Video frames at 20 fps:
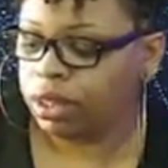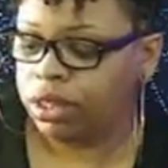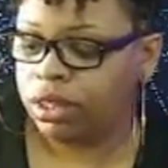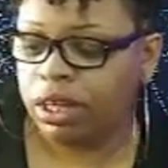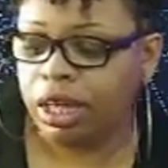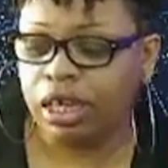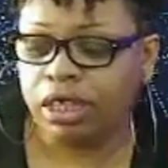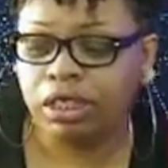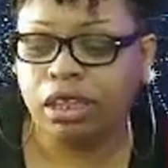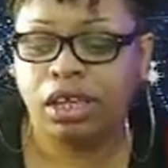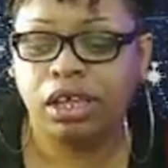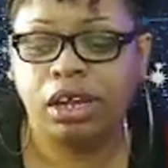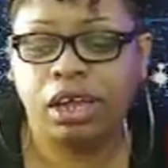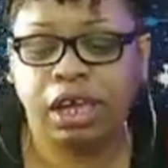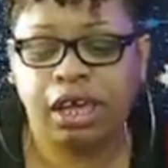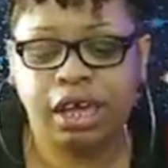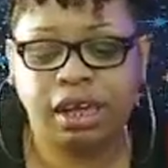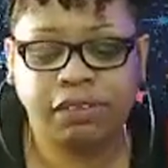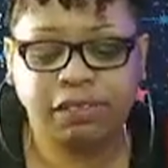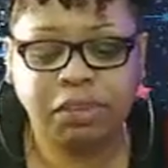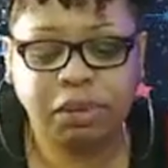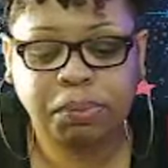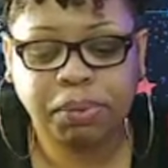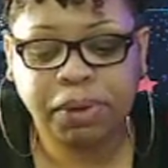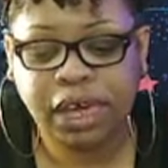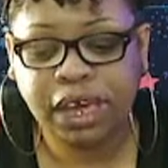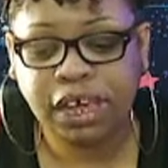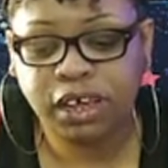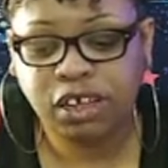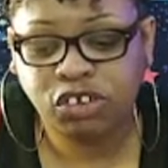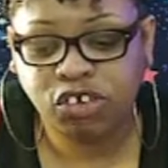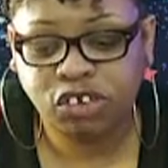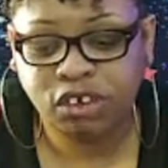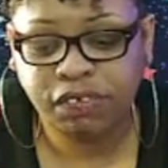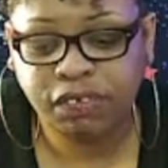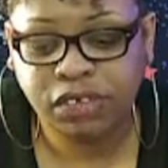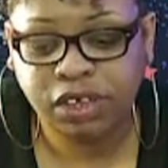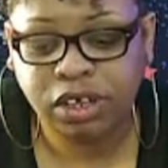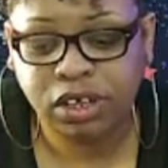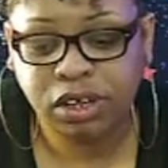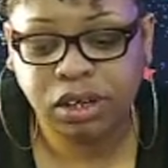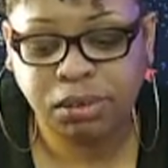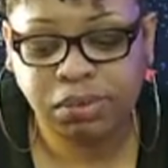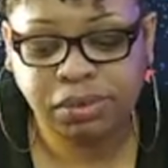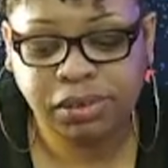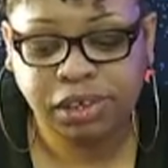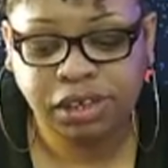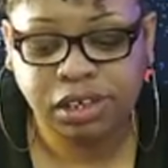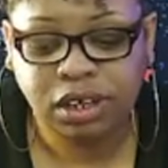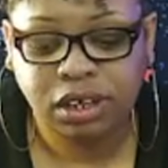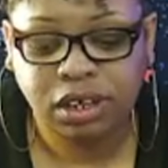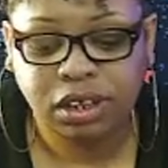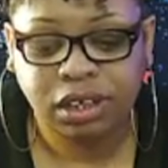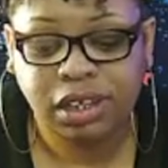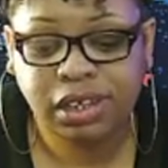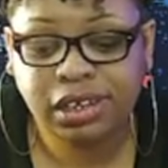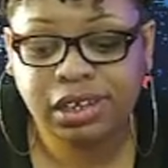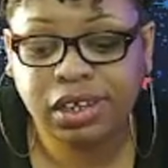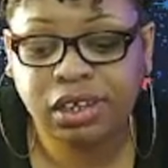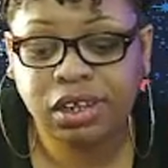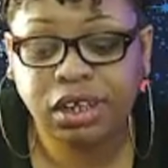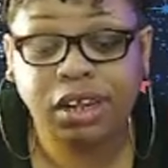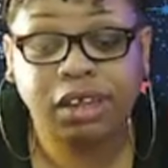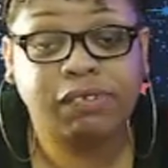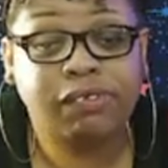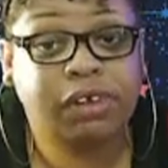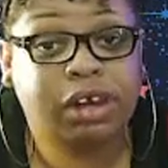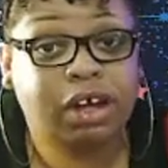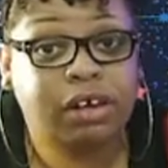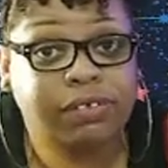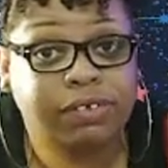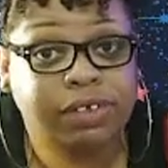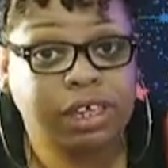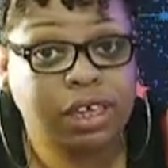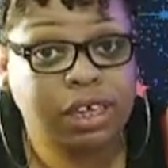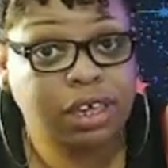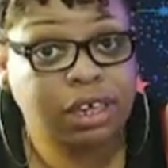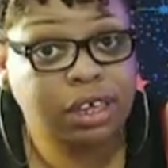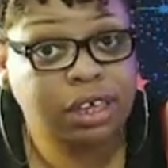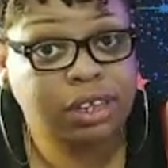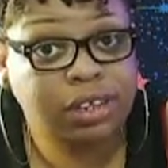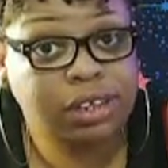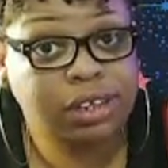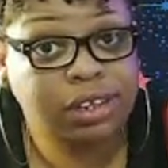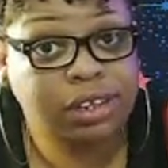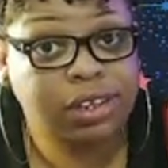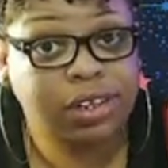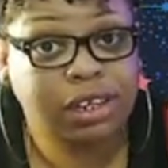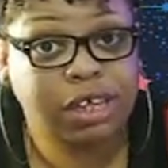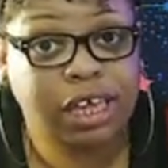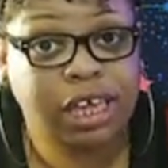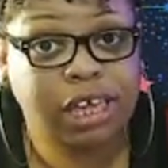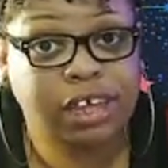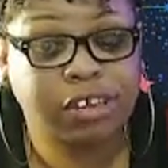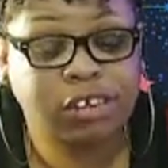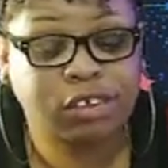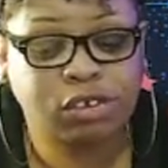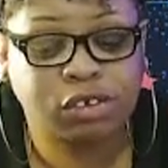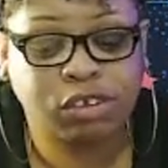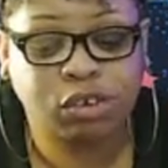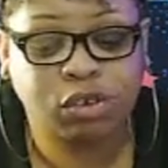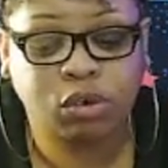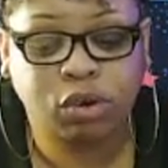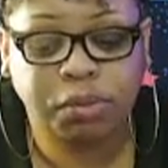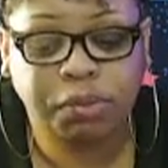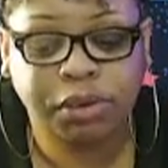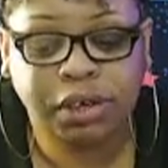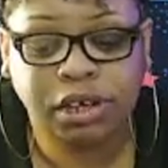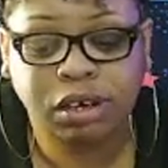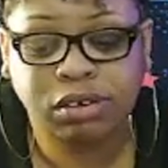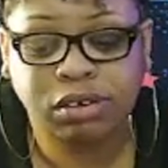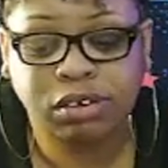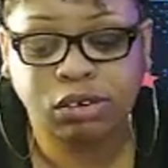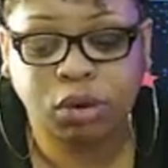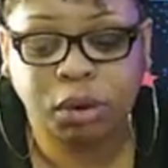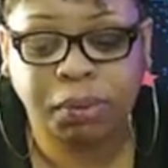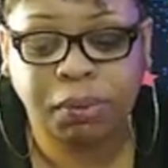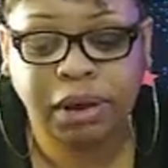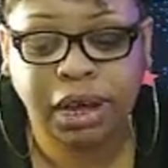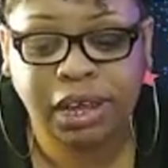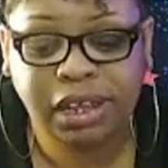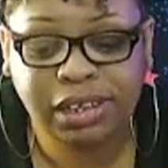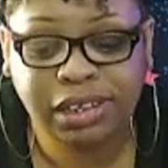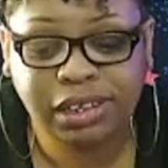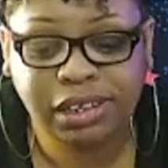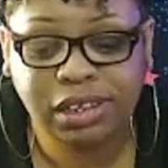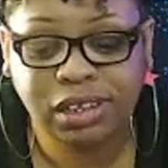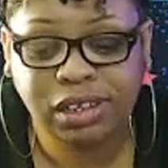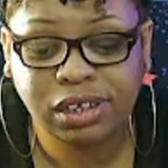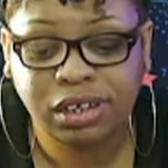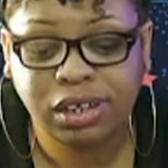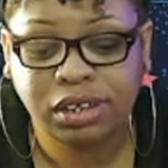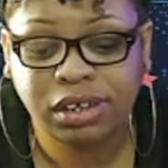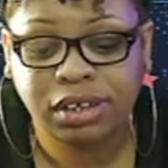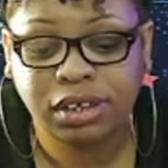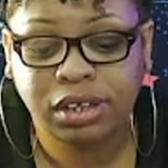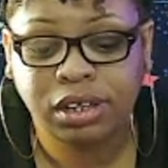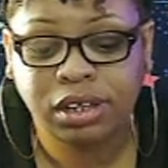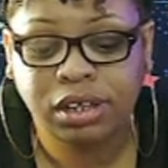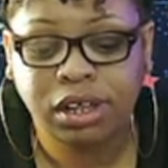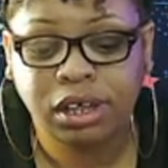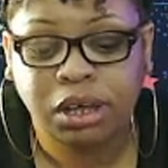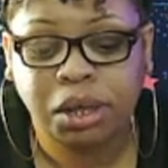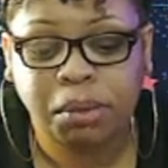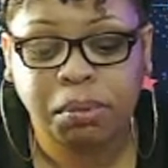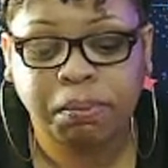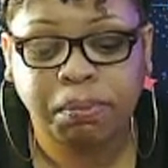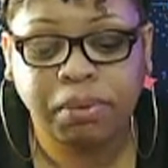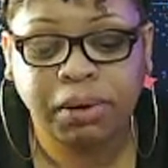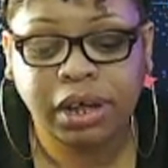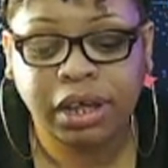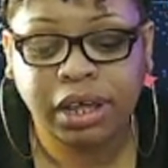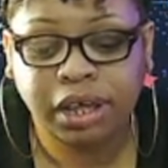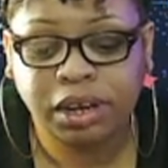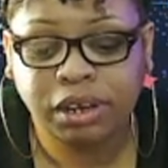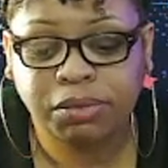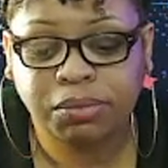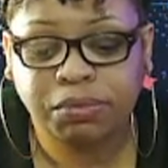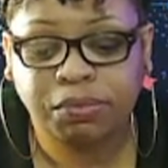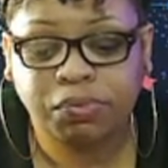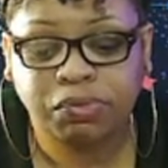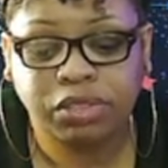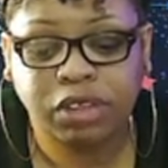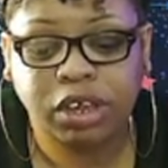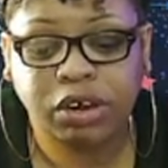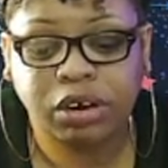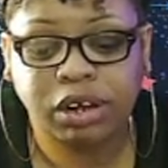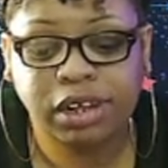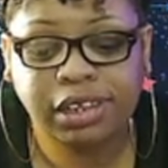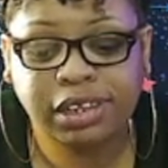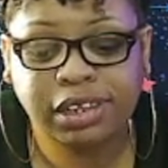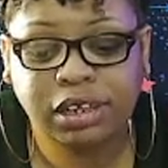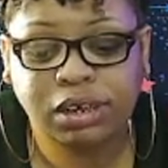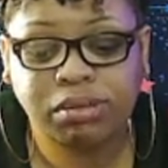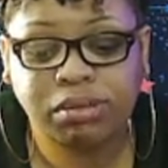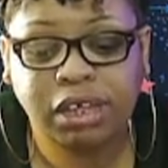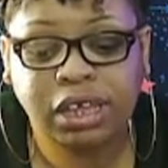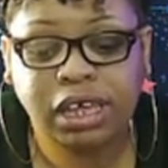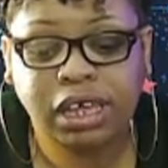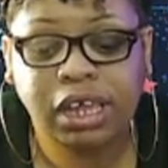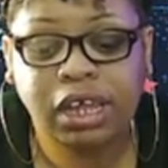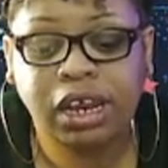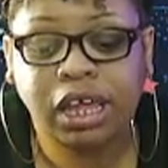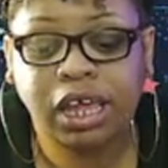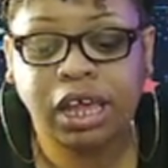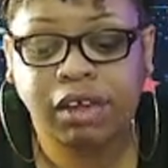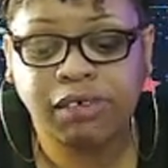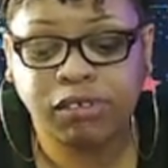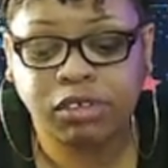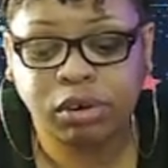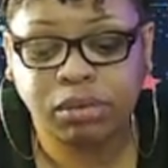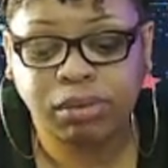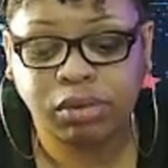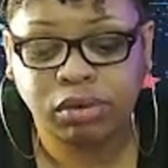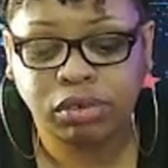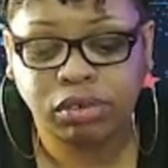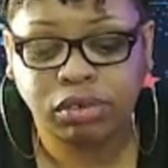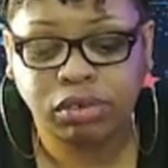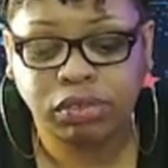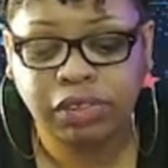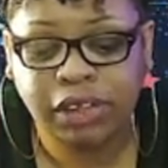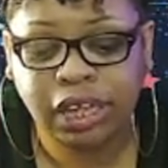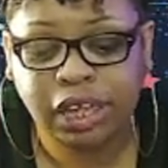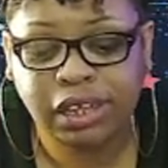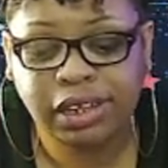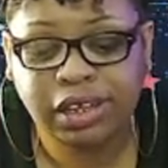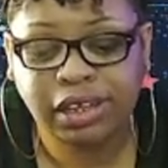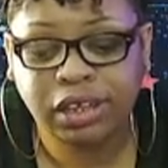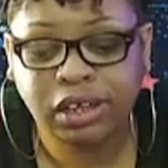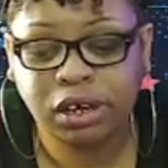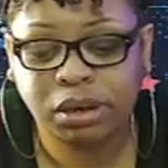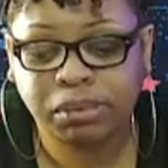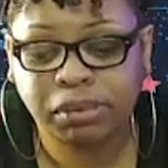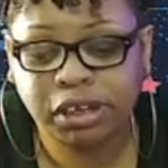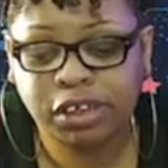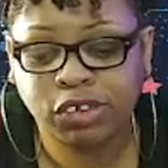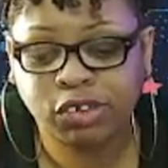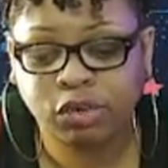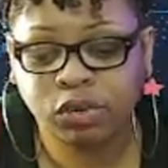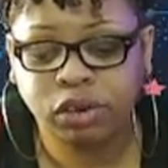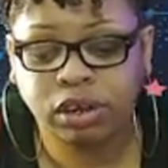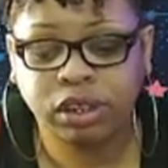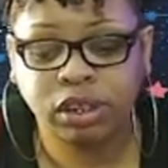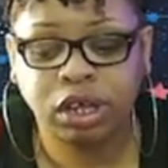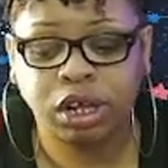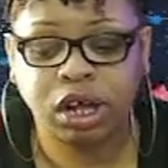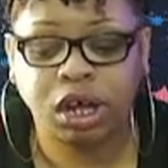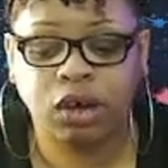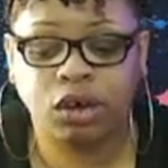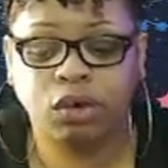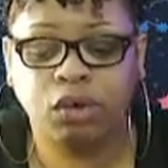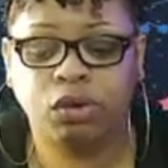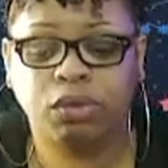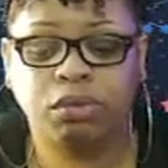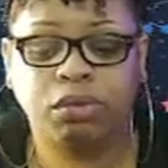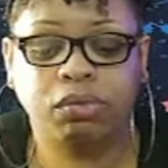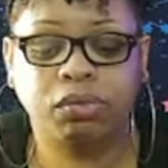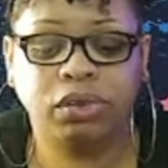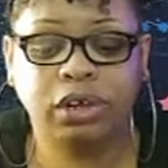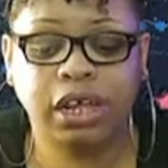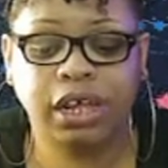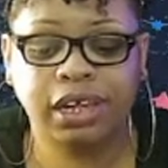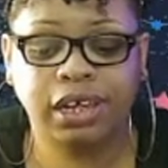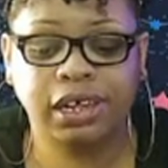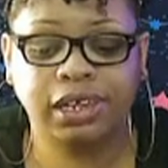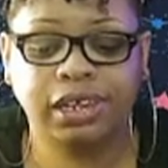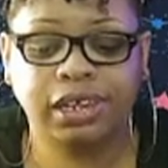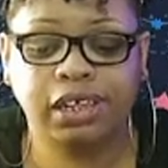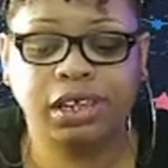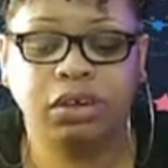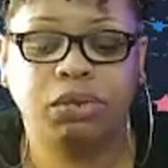And then I have the Page of Cups. This could involve kids, Cancer, Scorpios, or Pisces. But There is something inevitable that is coming toward the home. Like I said,